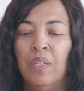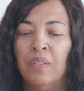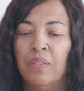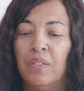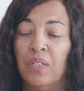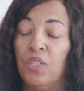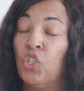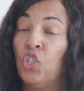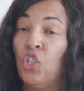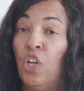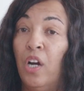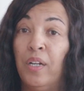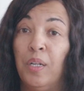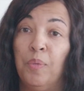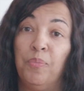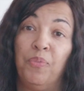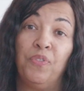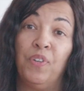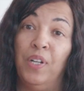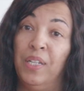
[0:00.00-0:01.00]
The
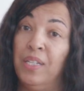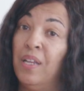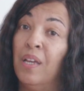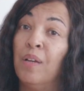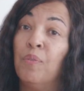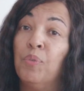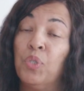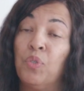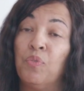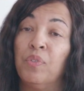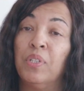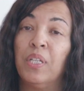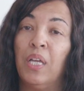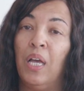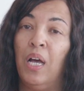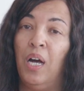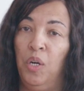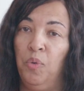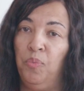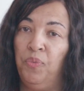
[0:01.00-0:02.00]
startup funding was really
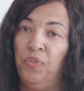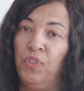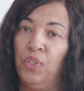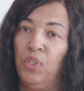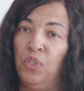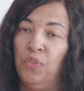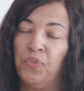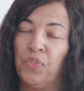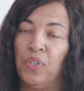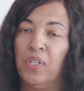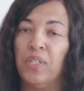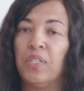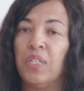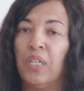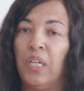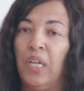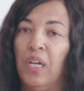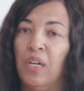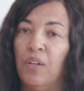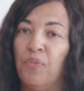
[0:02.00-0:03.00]
helpful for us to
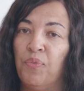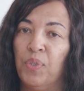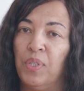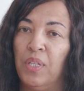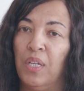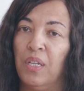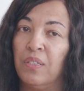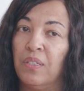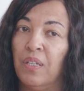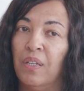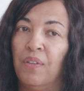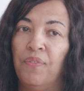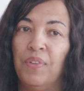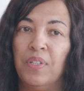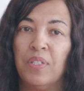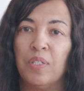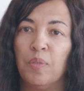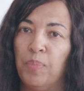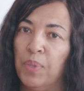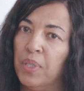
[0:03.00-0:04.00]
care for things like
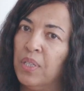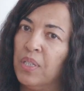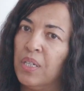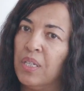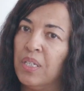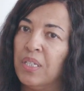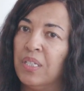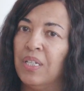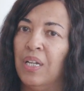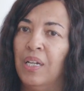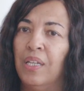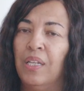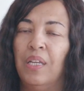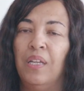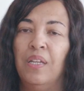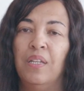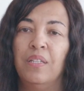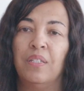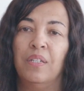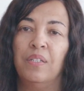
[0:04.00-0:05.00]
feasibility
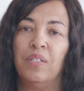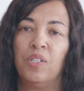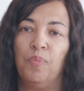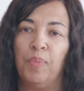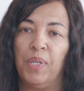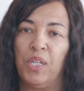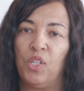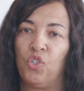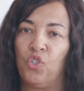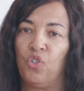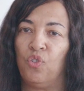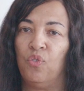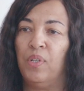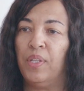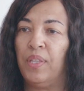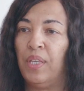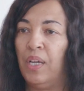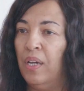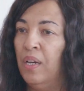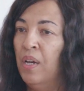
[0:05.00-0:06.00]
studies and to make
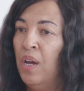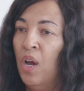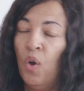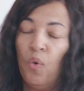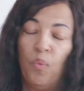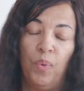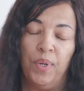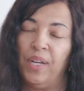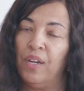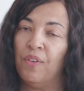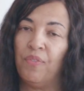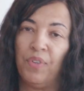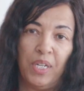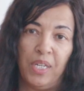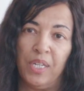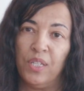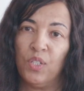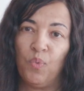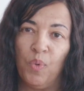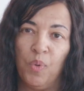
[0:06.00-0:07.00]
sure that whatever it
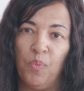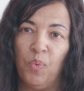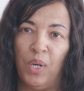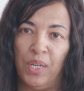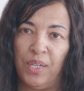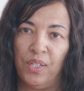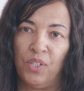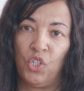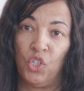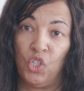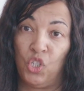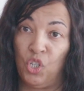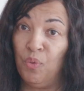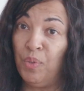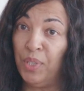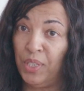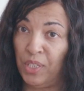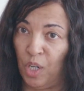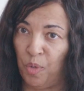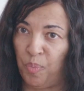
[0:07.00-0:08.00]
is we wanted to do
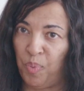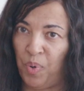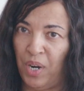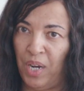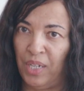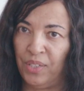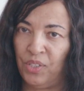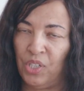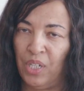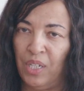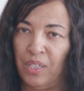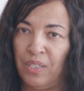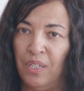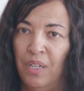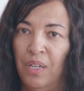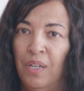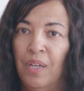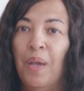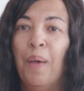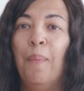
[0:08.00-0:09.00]
with our project
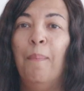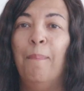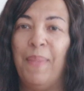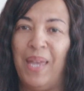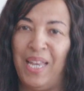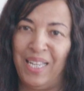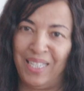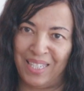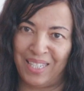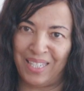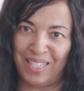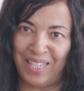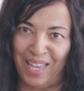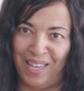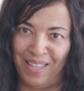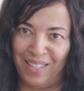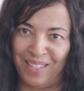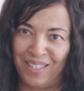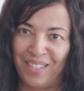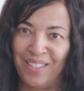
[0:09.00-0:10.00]
made
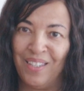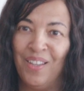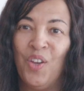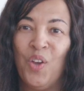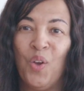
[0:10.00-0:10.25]
sense